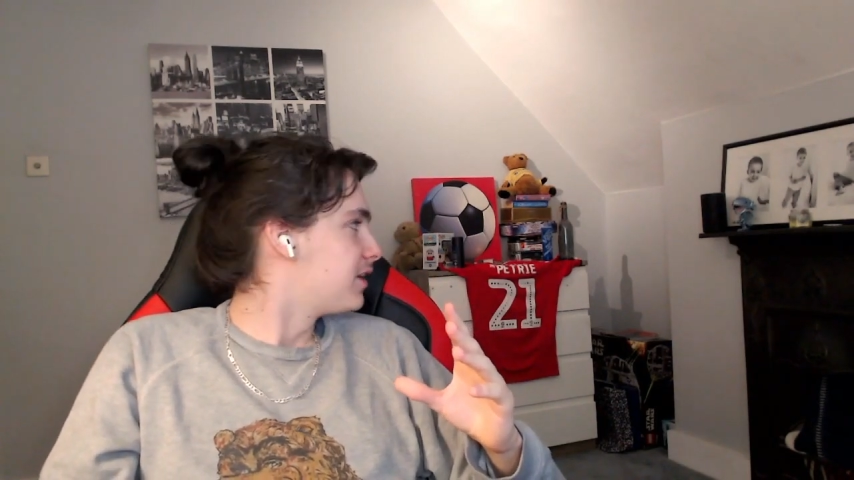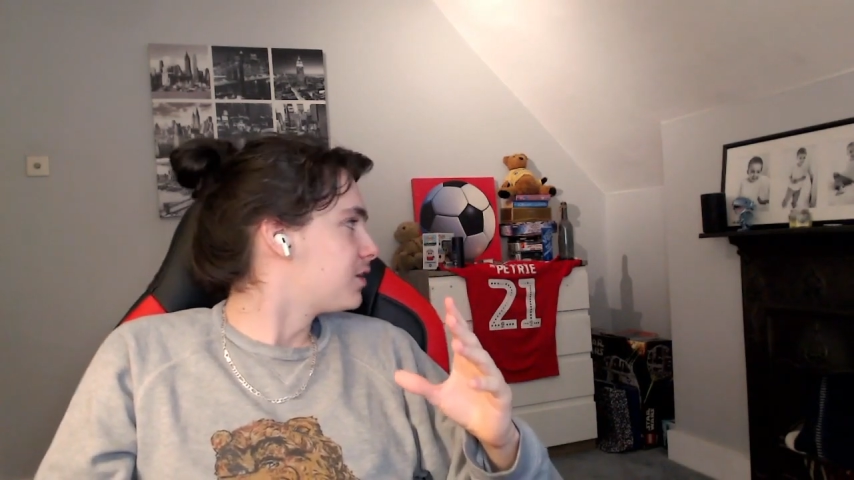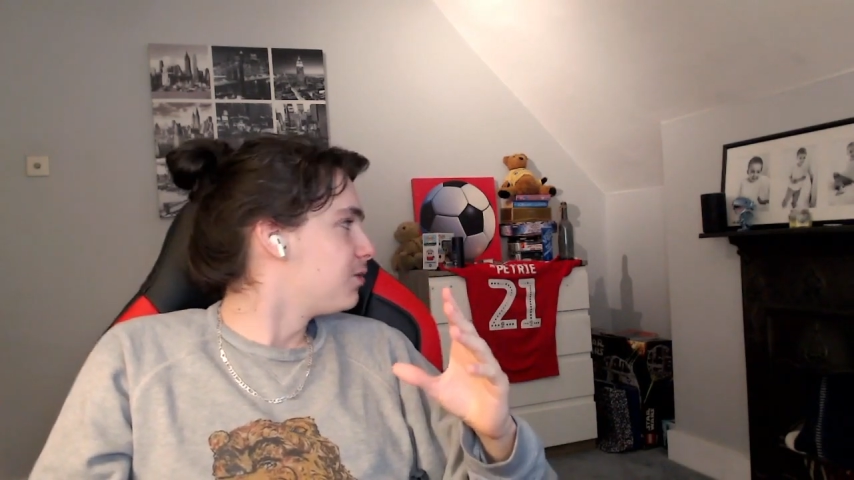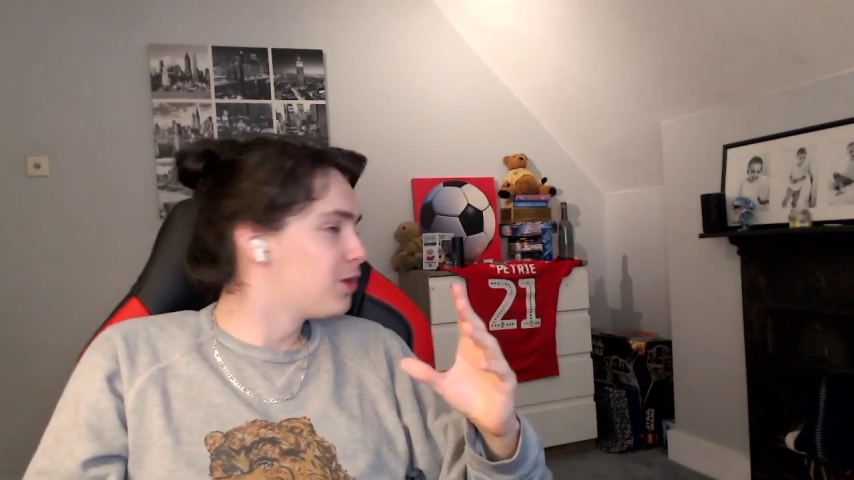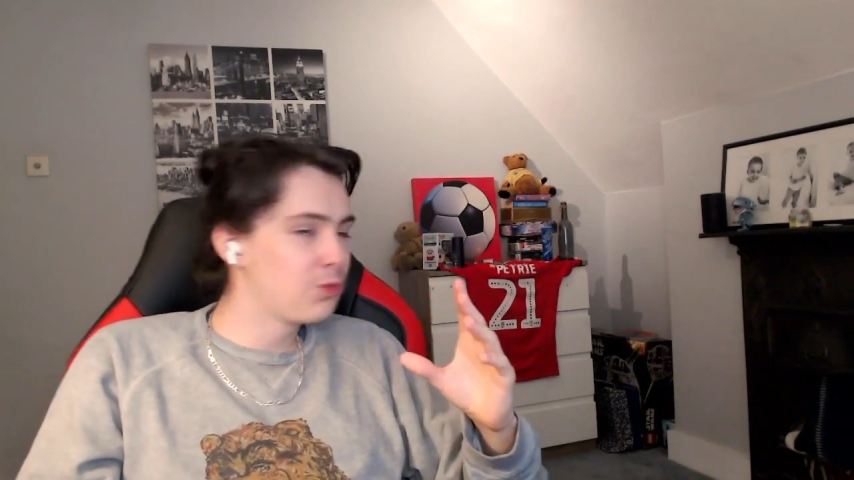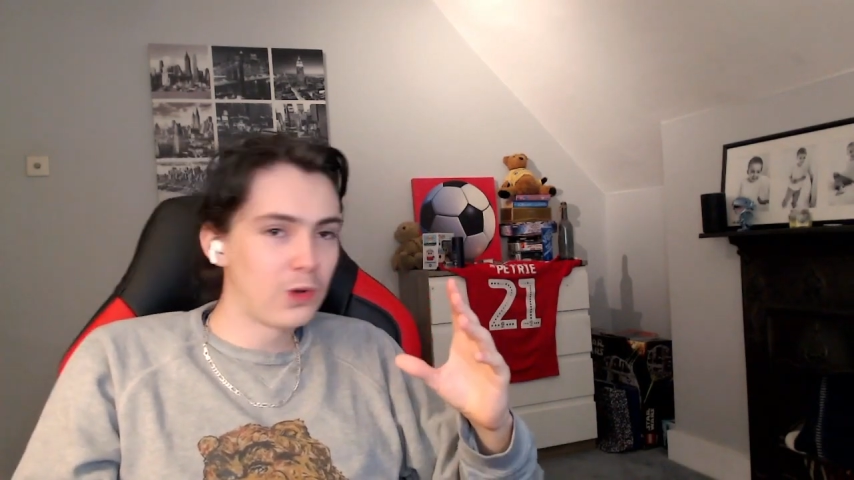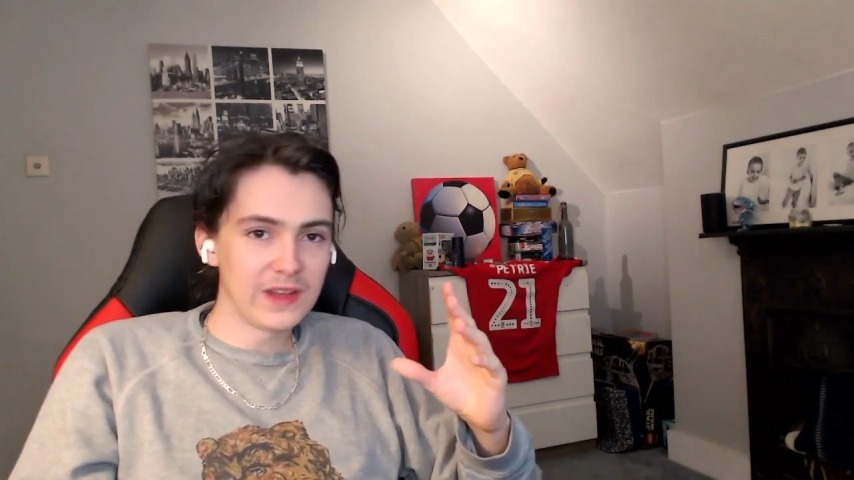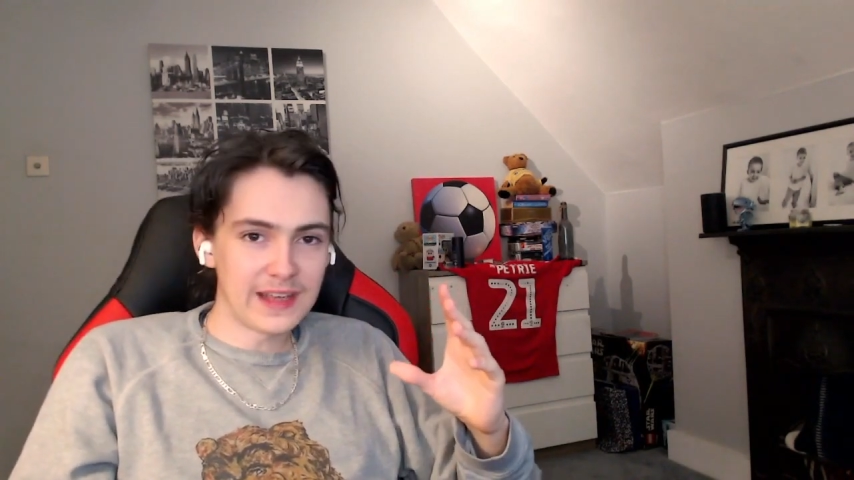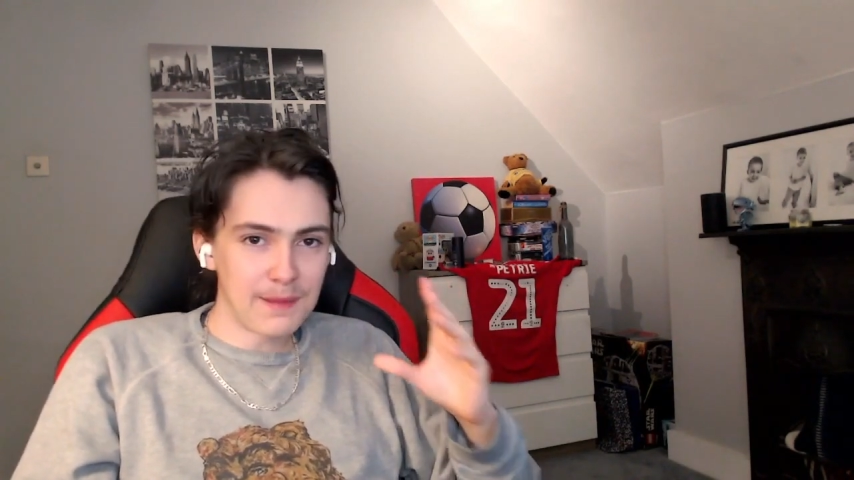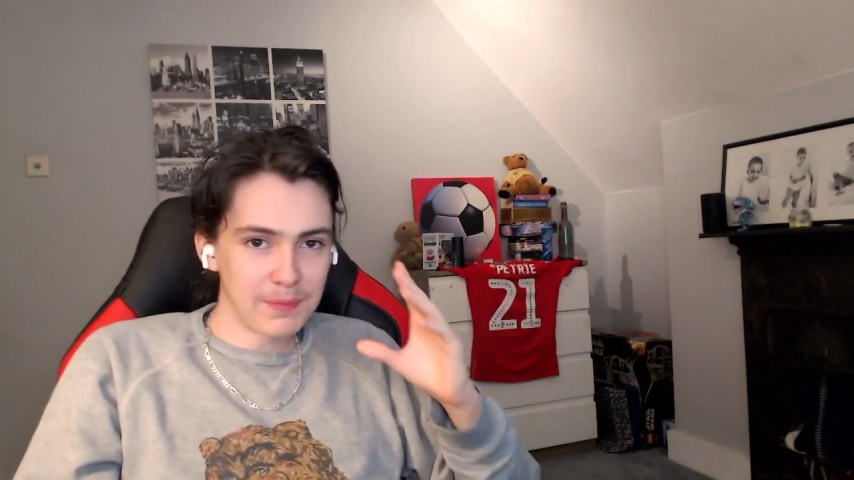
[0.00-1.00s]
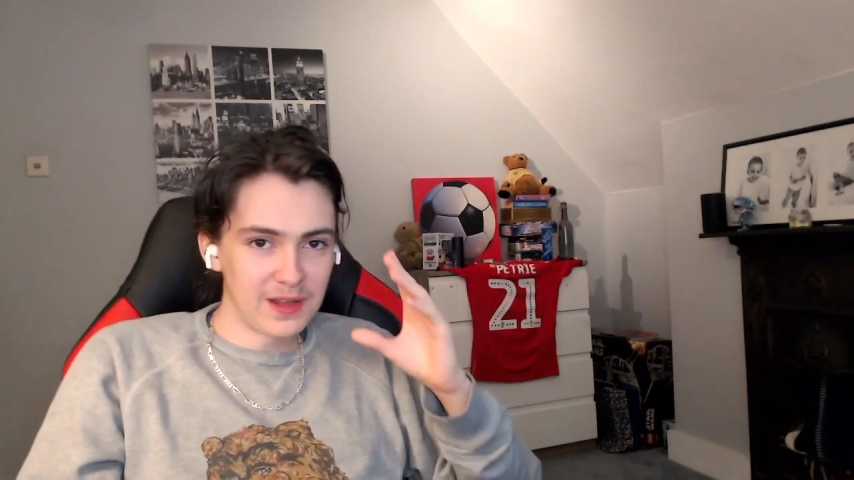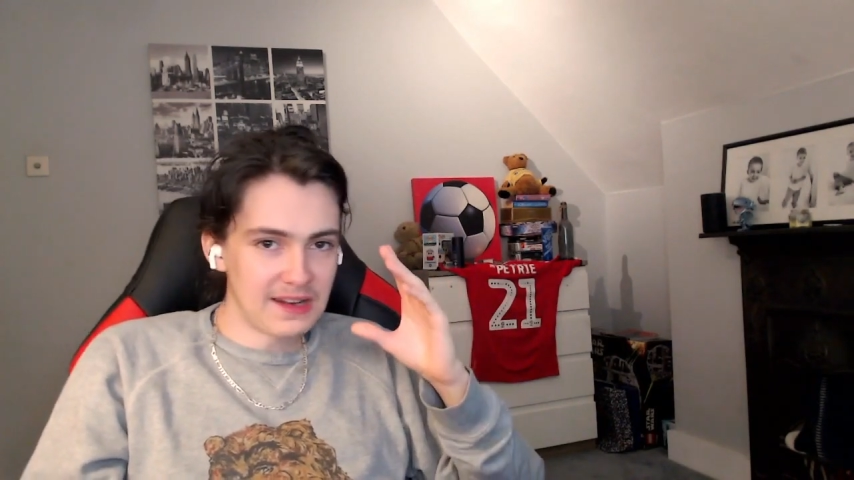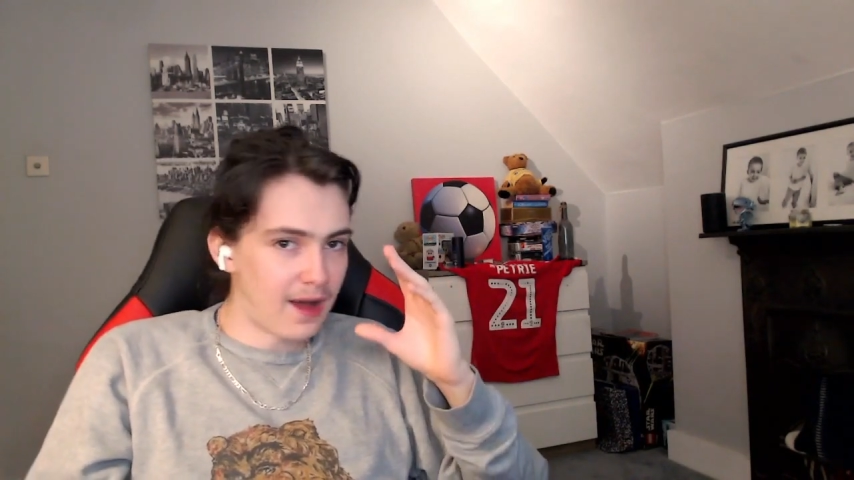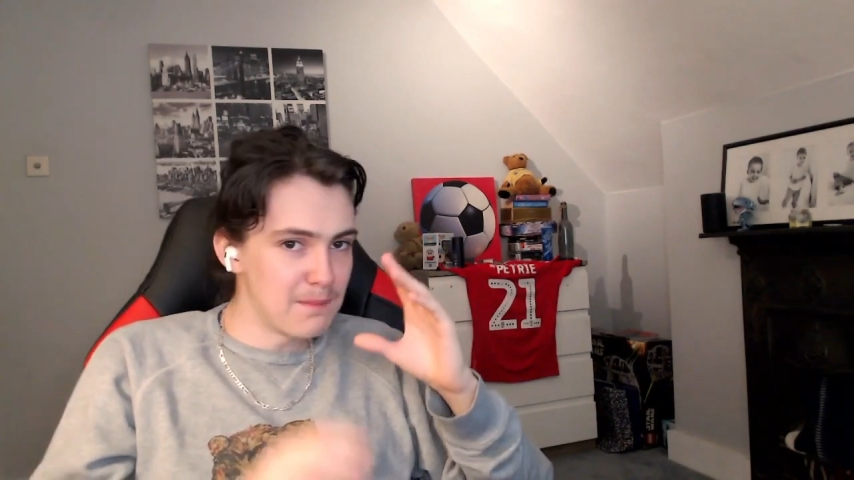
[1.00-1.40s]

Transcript: I don't know what yet, but